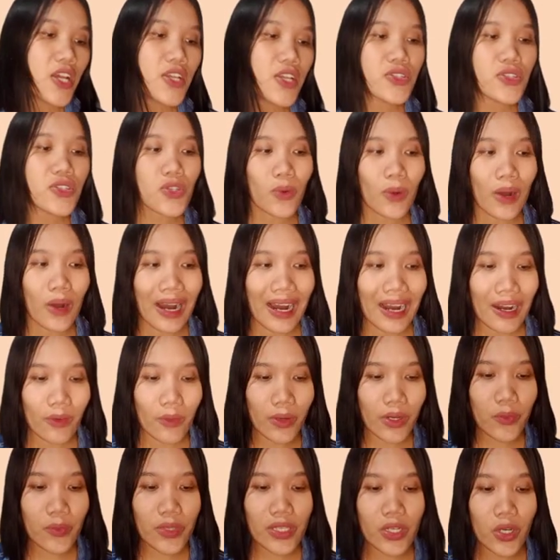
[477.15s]
So how
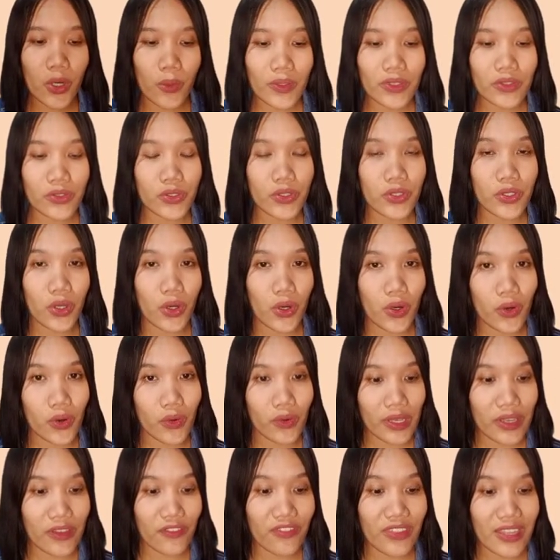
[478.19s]
are we going to know
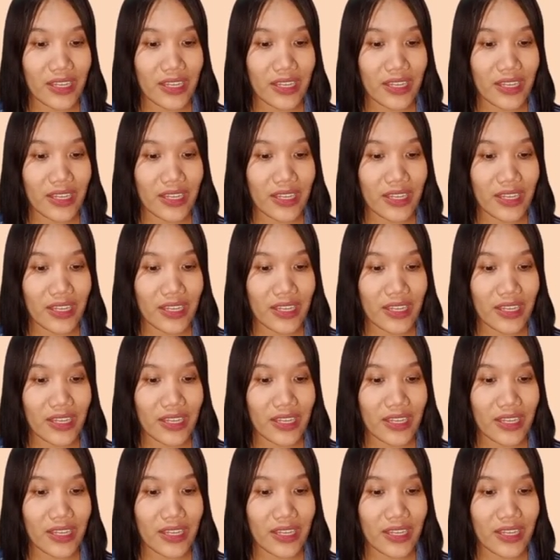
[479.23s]
if